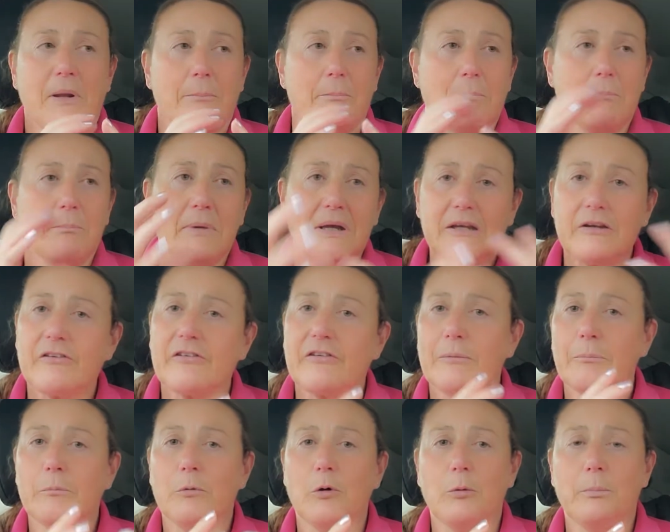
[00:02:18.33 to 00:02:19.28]
makes
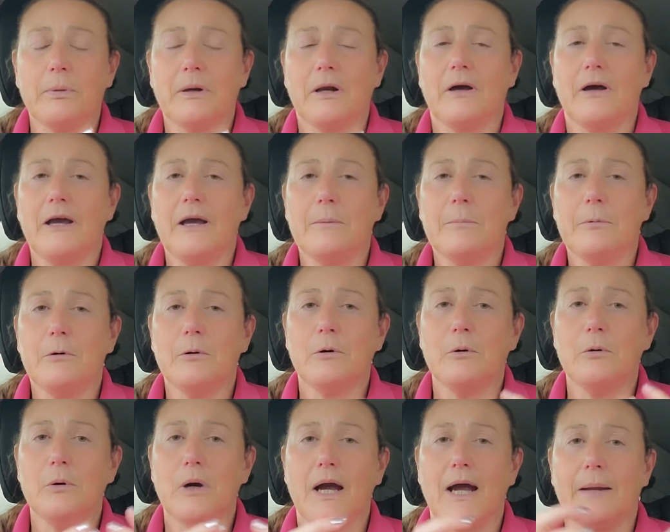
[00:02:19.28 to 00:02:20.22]
them more
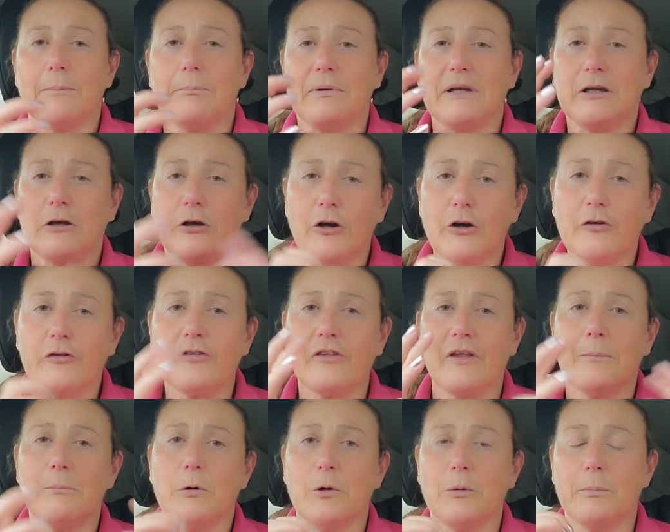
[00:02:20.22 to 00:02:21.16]
pliable, and because
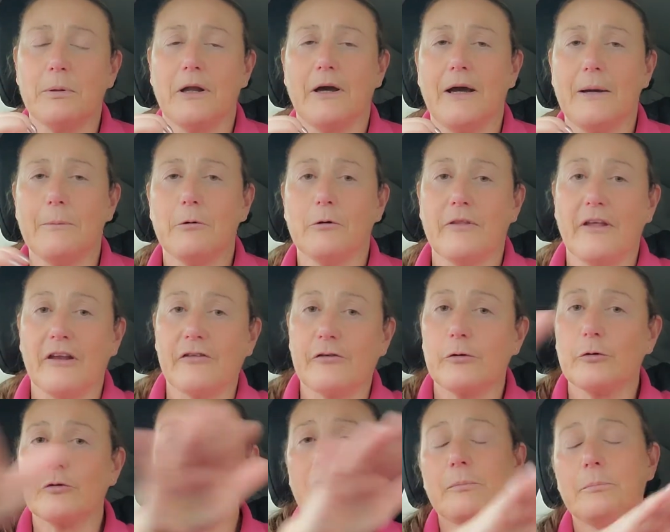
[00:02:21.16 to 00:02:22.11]
they're more pliable, that's
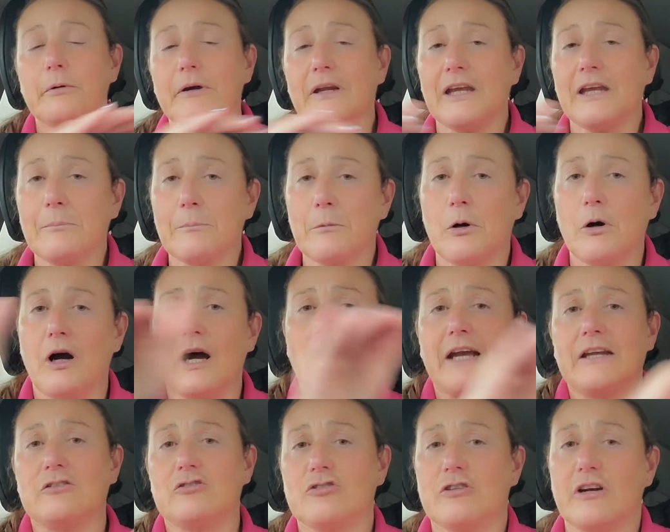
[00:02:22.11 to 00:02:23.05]
also bringing more
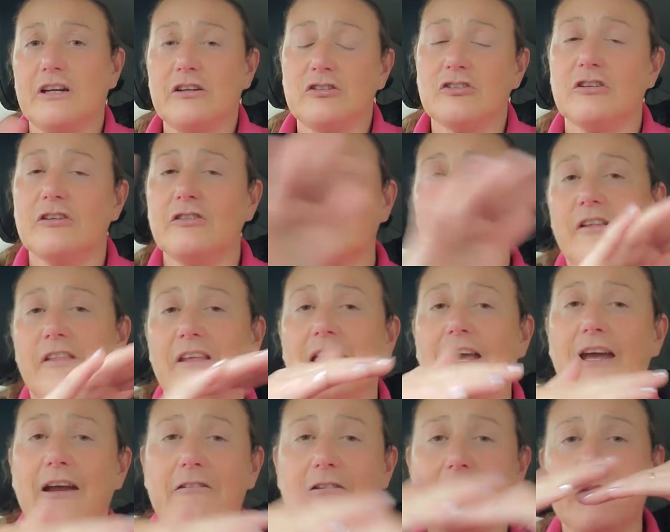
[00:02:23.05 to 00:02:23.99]
hydration to the
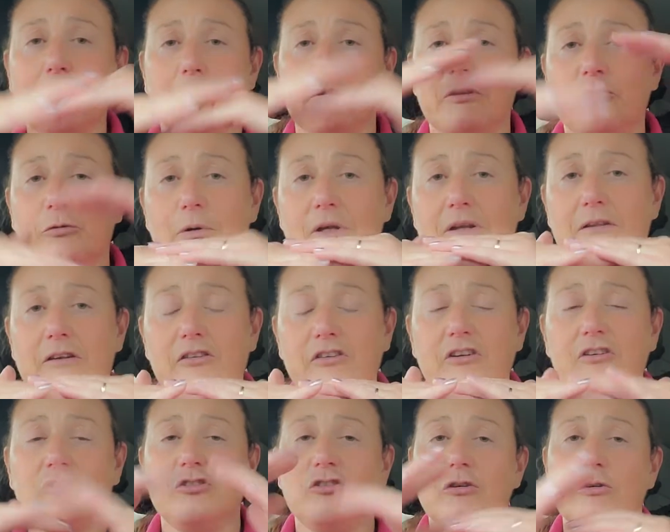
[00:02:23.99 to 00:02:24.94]
area between the
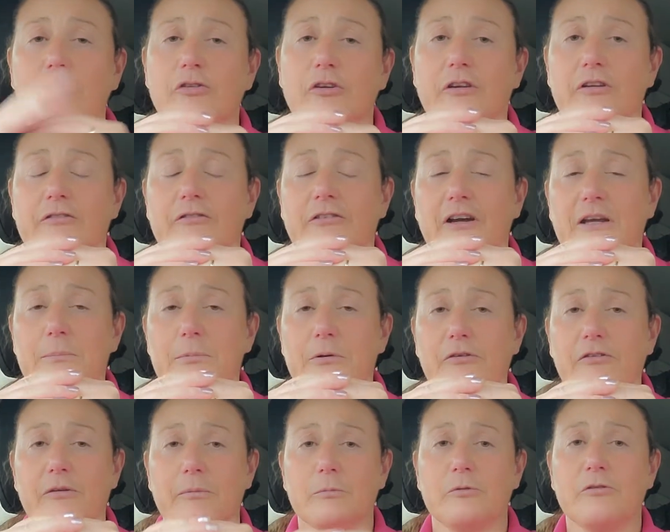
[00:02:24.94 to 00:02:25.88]
tissues and the
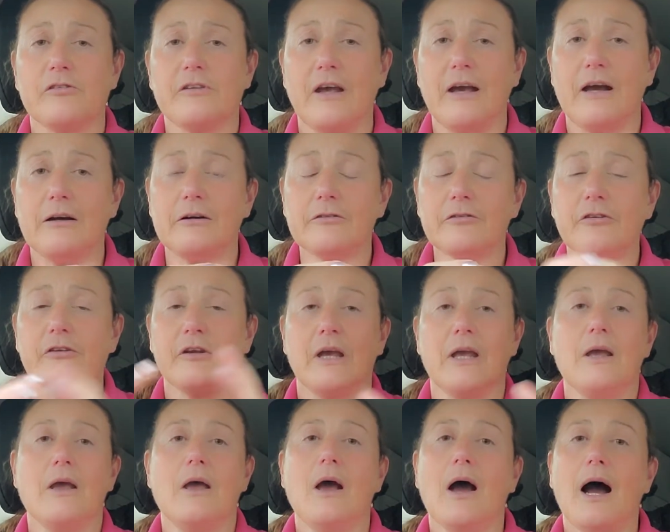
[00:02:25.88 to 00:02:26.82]
fibers themselves,
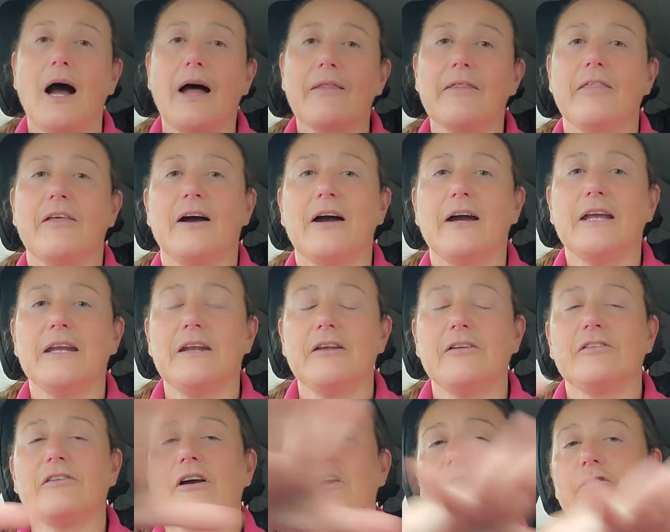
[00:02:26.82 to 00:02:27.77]
and that in
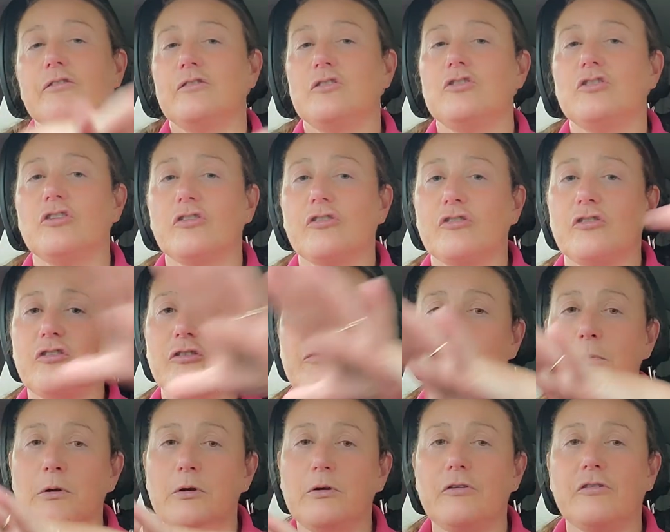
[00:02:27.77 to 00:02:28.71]
itself just
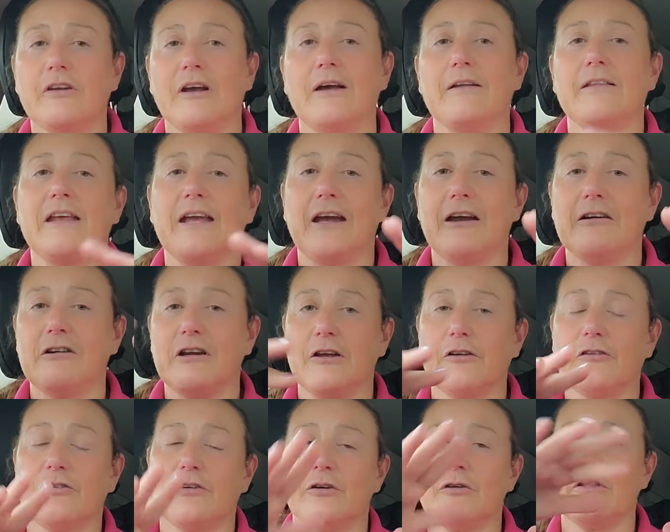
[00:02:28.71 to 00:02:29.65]
smooths out the
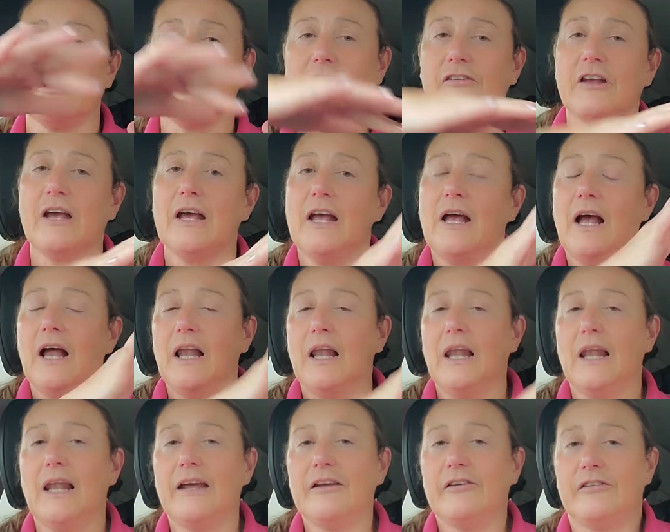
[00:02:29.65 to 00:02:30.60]
area, so there's
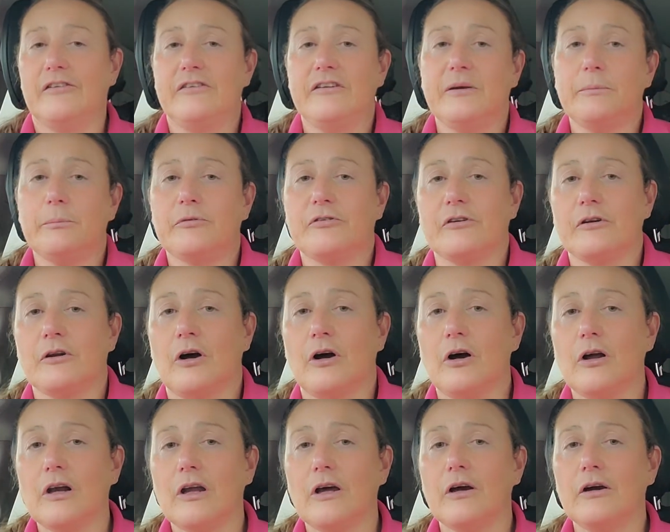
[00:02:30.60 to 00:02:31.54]
less dips and
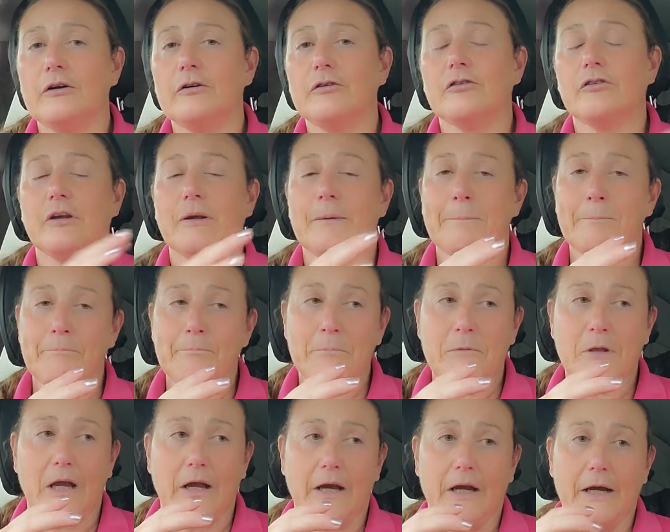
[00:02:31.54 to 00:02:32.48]
hollows.
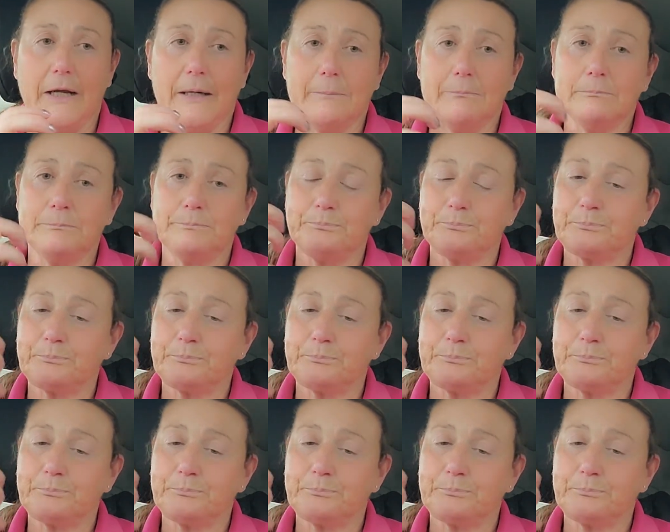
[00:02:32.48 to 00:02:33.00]
The